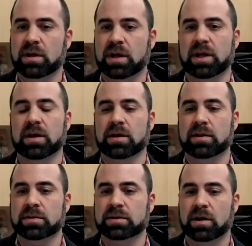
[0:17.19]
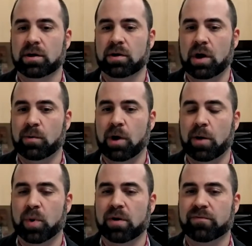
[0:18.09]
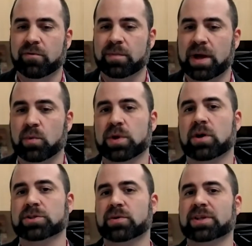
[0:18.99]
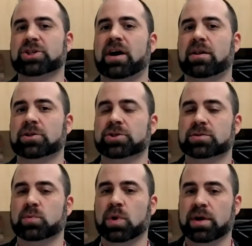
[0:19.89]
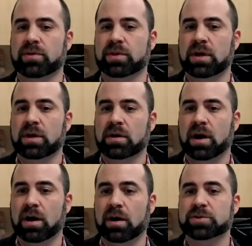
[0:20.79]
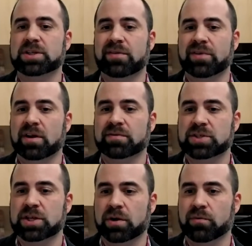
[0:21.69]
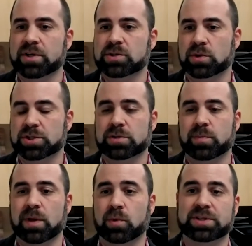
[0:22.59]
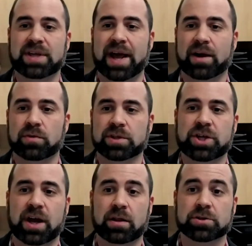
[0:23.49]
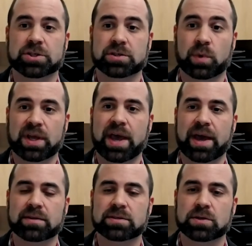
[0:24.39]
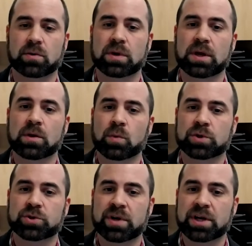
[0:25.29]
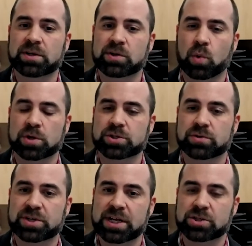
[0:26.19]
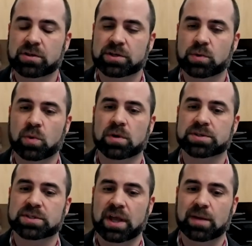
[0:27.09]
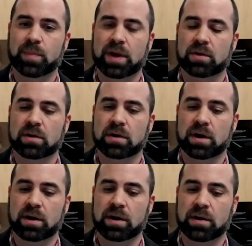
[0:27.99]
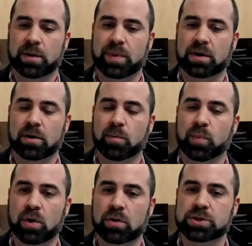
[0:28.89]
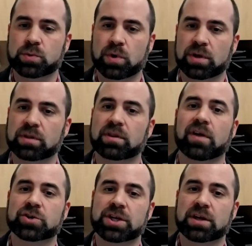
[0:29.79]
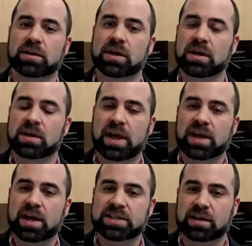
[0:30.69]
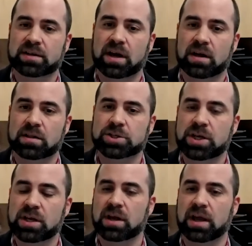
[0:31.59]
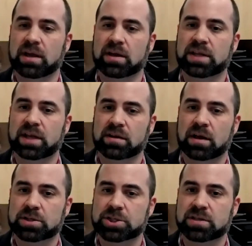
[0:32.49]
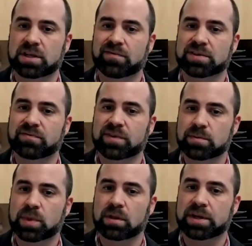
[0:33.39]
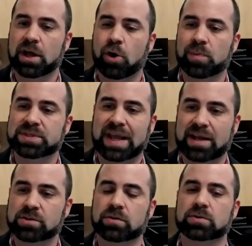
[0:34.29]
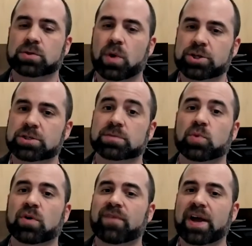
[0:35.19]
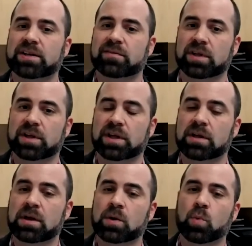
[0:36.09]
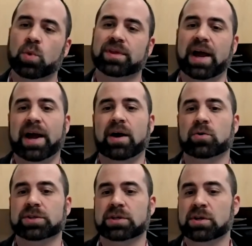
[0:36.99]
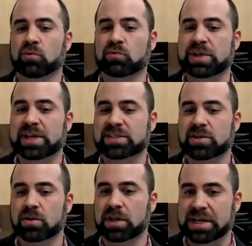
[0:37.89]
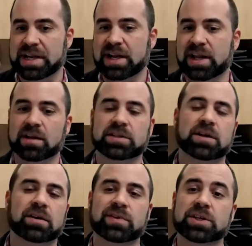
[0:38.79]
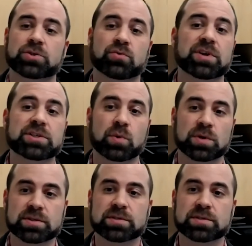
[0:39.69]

And uh, apart from that, we also had challenges with uh, just having enough security resources to be able to tackle the challenges that we had. So we're trending towards strategically towards a better um, a better approach with leveraging AI technology and technologies that give us visibility to help us answer those questions more effectively without necessarily needing a ton of additional resources.